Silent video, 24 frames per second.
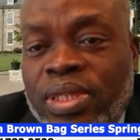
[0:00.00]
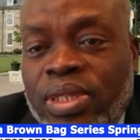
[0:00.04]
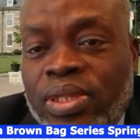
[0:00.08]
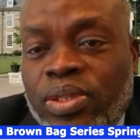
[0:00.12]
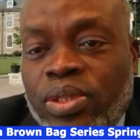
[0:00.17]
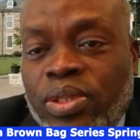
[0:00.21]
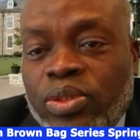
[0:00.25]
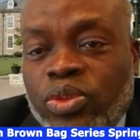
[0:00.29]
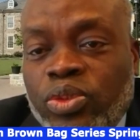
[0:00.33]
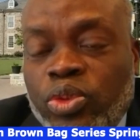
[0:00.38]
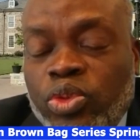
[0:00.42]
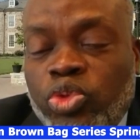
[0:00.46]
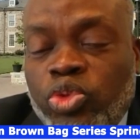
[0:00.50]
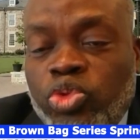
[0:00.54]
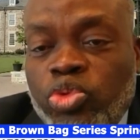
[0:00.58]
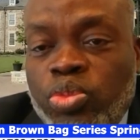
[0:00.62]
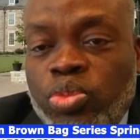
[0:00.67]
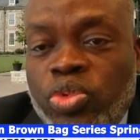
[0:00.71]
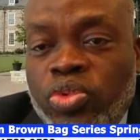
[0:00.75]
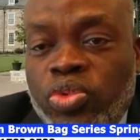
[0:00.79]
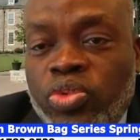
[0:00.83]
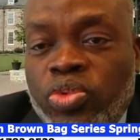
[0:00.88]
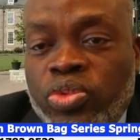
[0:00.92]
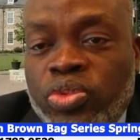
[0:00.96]
Dr.
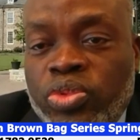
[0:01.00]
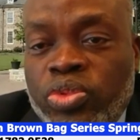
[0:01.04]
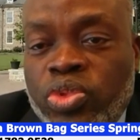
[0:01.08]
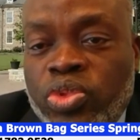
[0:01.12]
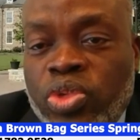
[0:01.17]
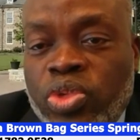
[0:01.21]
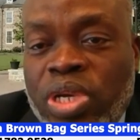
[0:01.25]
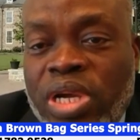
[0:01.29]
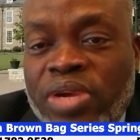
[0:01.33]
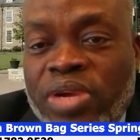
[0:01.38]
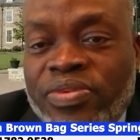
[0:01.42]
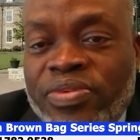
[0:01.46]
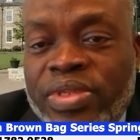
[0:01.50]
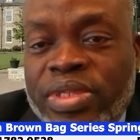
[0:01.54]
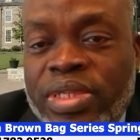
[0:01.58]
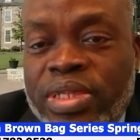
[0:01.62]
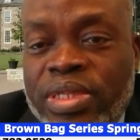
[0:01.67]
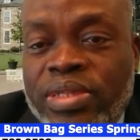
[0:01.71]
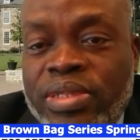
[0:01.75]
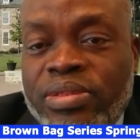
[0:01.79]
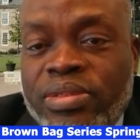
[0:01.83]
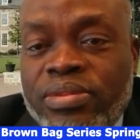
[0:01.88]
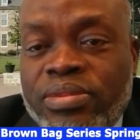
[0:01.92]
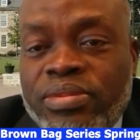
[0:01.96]
Otumu, you have
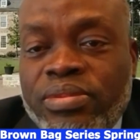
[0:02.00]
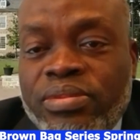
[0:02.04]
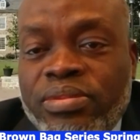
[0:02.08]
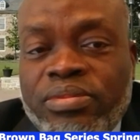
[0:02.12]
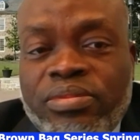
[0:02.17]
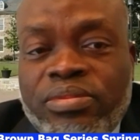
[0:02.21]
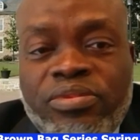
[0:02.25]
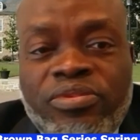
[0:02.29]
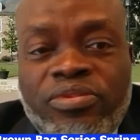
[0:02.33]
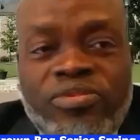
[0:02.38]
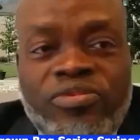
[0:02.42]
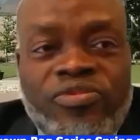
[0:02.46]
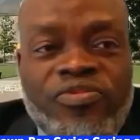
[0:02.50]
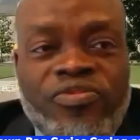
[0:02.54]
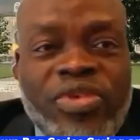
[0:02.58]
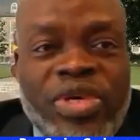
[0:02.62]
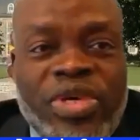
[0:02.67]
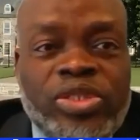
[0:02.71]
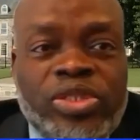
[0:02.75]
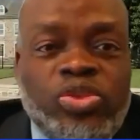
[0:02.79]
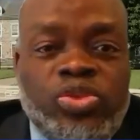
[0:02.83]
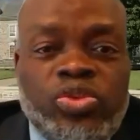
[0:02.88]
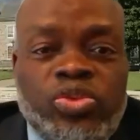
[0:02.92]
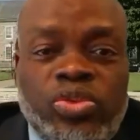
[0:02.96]
the
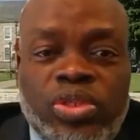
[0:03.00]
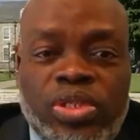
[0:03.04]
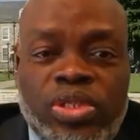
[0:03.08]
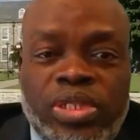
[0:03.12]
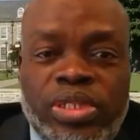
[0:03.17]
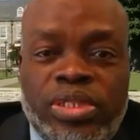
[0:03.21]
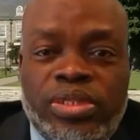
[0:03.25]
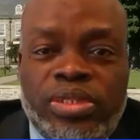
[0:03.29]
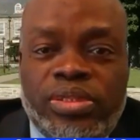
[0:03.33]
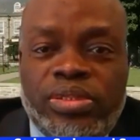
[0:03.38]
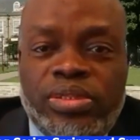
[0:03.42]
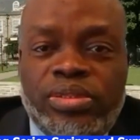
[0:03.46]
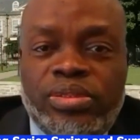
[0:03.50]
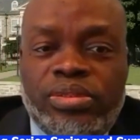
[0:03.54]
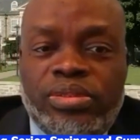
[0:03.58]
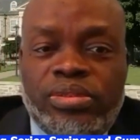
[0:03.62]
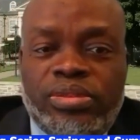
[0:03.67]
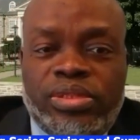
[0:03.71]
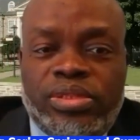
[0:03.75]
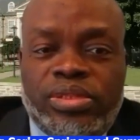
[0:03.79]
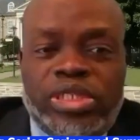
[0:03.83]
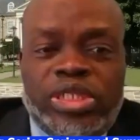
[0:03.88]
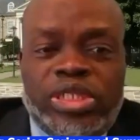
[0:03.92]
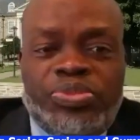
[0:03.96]
virtual
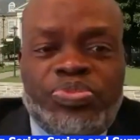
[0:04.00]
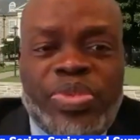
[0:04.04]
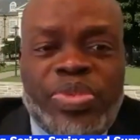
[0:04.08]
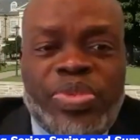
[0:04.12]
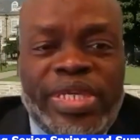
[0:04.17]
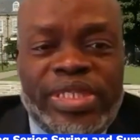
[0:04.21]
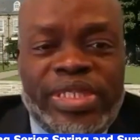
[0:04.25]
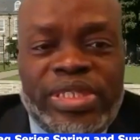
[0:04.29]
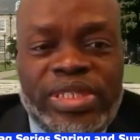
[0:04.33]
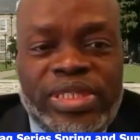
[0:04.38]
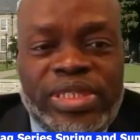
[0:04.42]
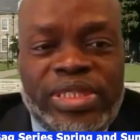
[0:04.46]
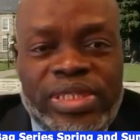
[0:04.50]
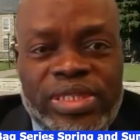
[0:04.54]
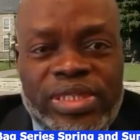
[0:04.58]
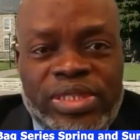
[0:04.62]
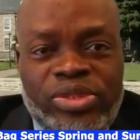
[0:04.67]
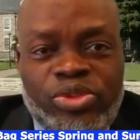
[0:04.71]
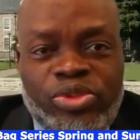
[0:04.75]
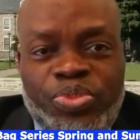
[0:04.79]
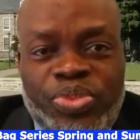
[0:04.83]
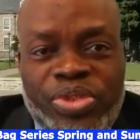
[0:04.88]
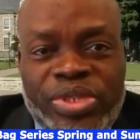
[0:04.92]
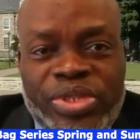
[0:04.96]
space
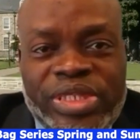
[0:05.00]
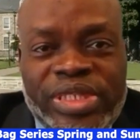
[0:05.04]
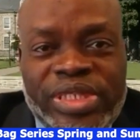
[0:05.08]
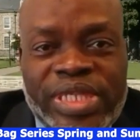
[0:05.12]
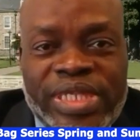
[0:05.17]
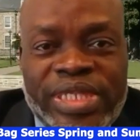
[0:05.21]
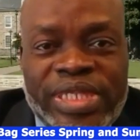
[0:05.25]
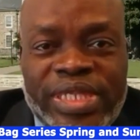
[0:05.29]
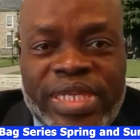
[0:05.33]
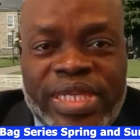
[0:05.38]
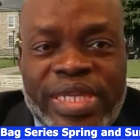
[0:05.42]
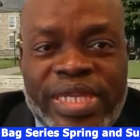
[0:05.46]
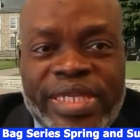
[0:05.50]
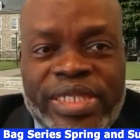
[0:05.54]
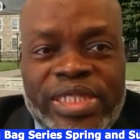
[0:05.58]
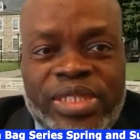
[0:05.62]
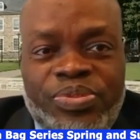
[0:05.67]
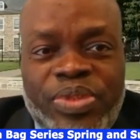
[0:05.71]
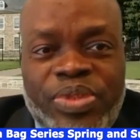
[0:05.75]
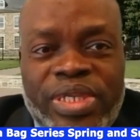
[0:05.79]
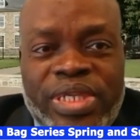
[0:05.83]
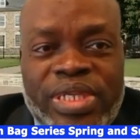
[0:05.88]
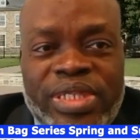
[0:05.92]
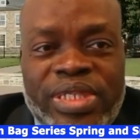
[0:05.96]
to present the next
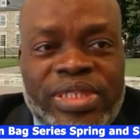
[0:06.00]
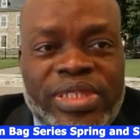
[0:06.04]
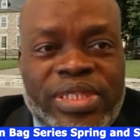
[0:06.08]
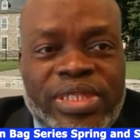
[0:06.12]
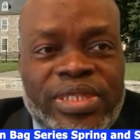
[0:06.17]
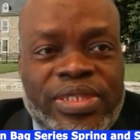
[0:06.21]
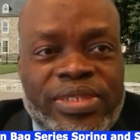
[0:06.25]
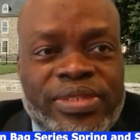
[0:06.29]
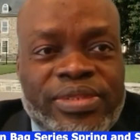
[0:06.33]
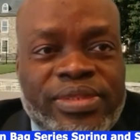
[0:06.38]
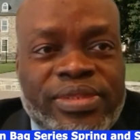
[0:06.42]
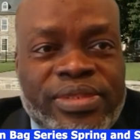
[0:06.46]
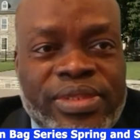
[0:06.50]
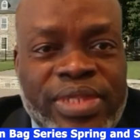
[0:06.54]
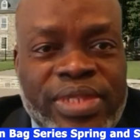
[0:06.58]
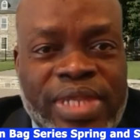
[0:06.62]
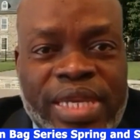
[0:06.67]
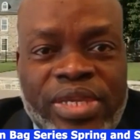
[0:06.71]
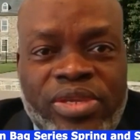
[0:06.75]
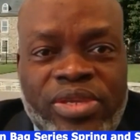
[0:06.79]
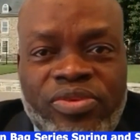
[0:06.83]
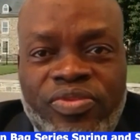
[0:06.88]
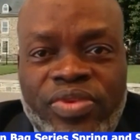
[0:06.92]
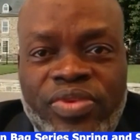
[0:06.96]
speaker, sir.
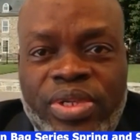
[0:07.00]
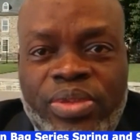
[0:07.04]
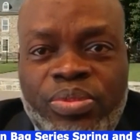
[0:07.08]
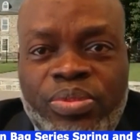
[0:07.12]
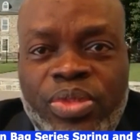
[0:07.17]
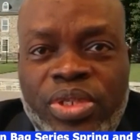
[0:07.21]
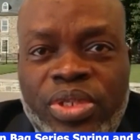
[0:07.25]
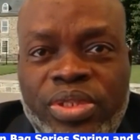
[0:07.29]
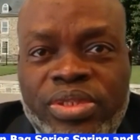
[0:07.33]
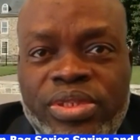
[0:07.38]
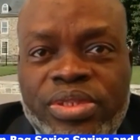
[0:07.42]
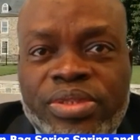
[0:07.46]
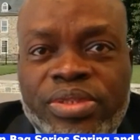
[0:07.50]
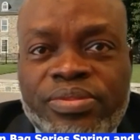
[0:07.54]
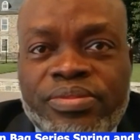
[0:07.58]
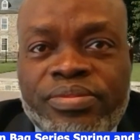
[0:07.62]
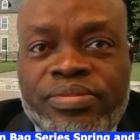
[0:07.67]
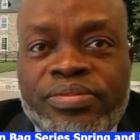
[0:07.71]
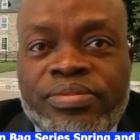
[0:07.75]
Thank you very much.